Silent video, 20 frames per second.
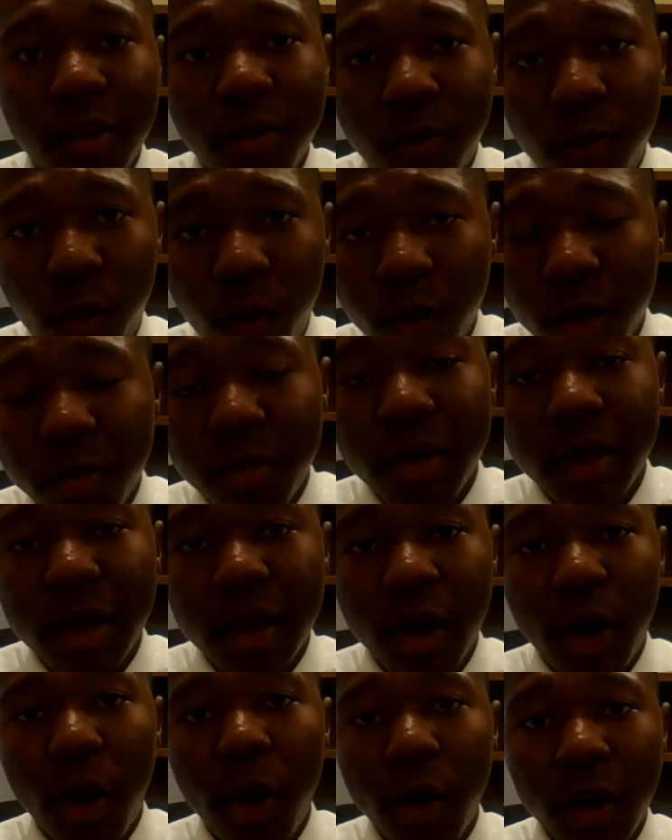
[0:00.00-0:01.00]
the fourth
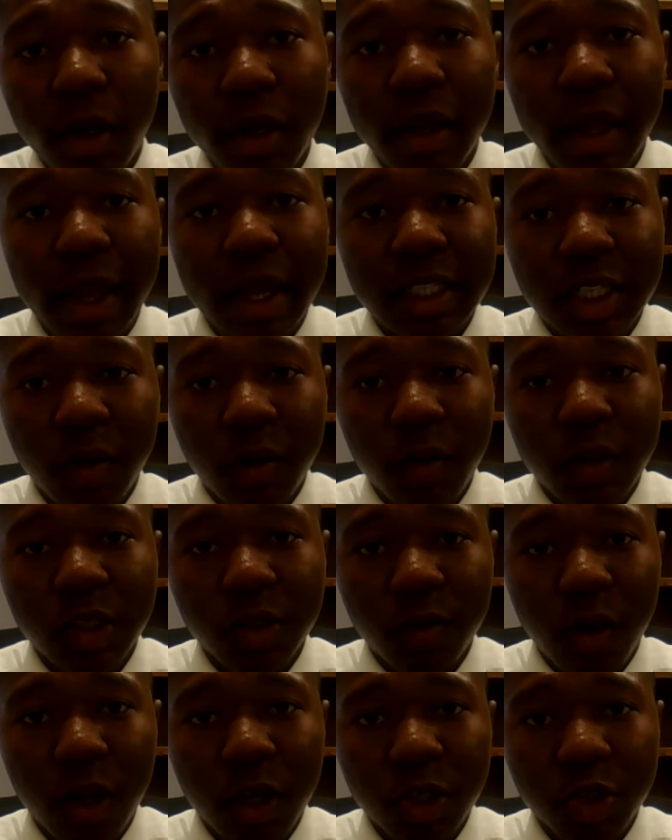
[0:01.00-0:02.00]
being early
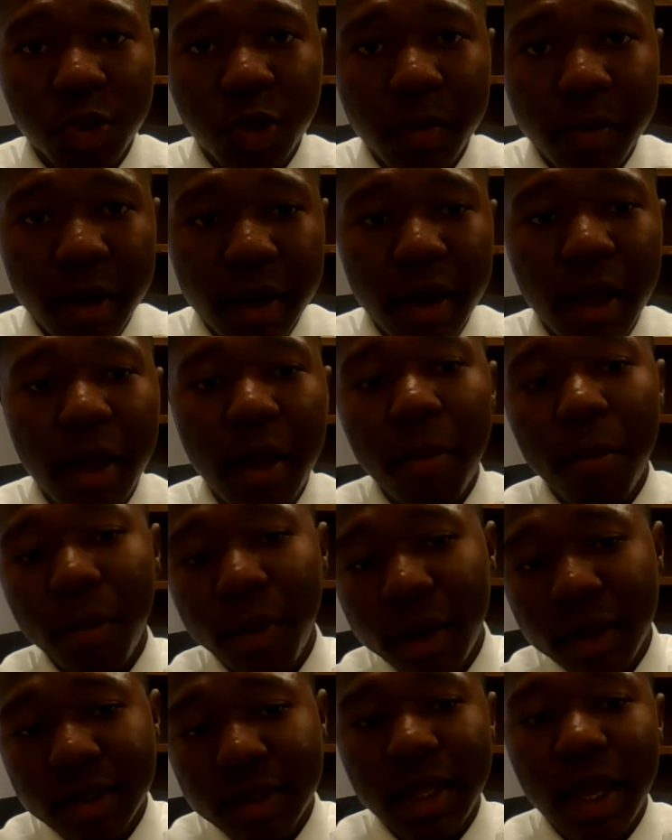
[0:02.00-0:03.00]
antiretroviral treatment
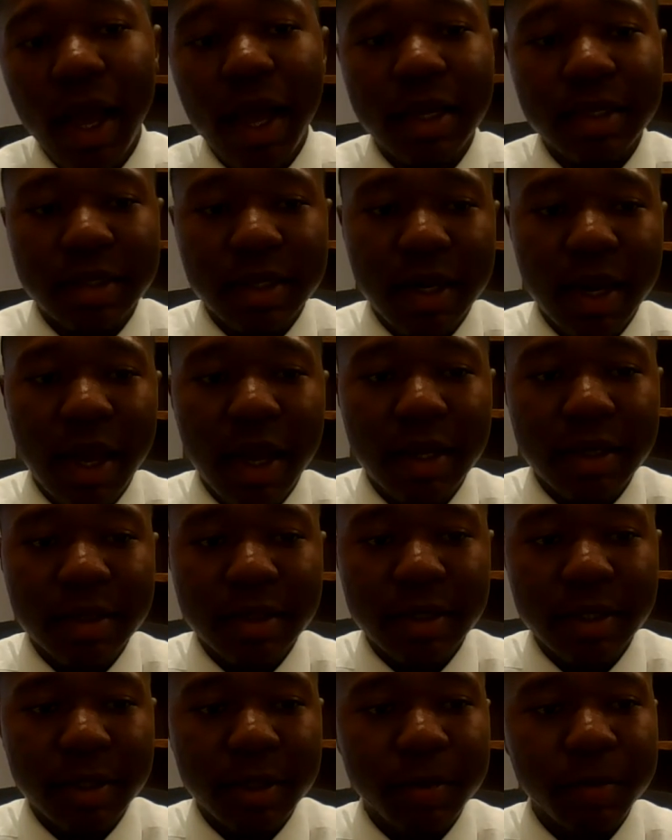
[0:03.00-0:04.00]
plus the
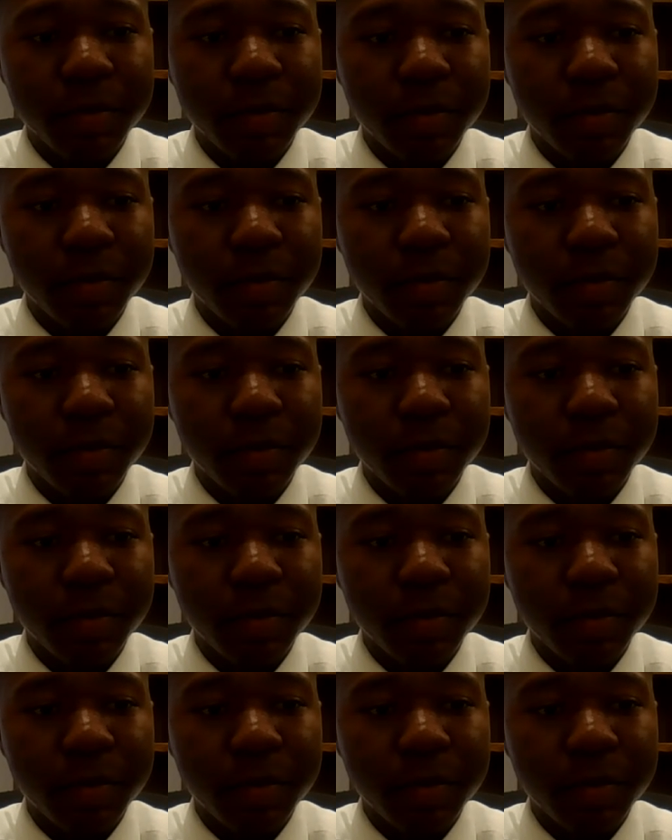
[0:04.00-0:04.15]
isoniazid.